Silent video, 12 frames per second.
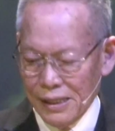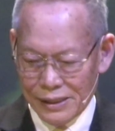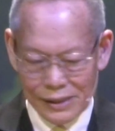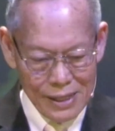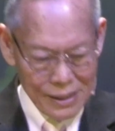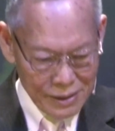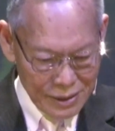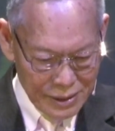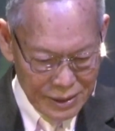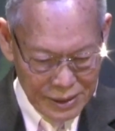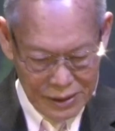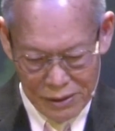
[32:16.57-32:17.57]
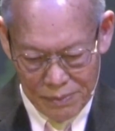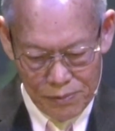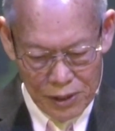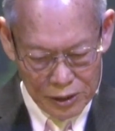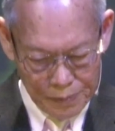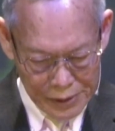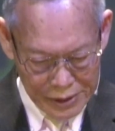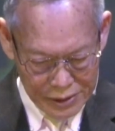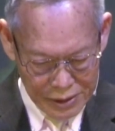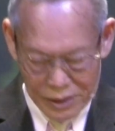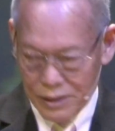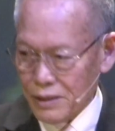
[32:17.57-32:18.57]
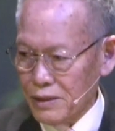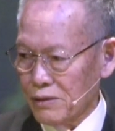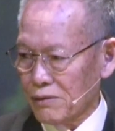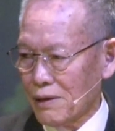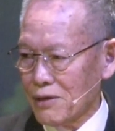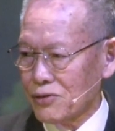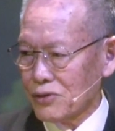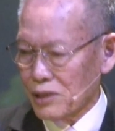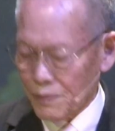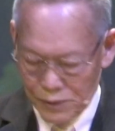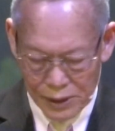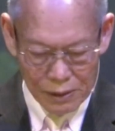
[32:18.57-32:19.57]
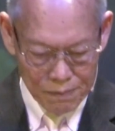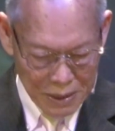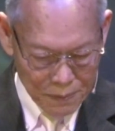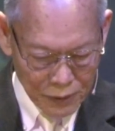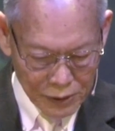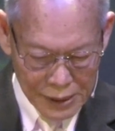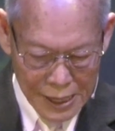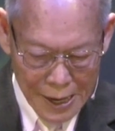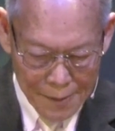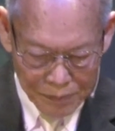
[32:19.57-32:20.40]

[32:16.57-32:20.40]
standing, your prosperity, your relationship with other people.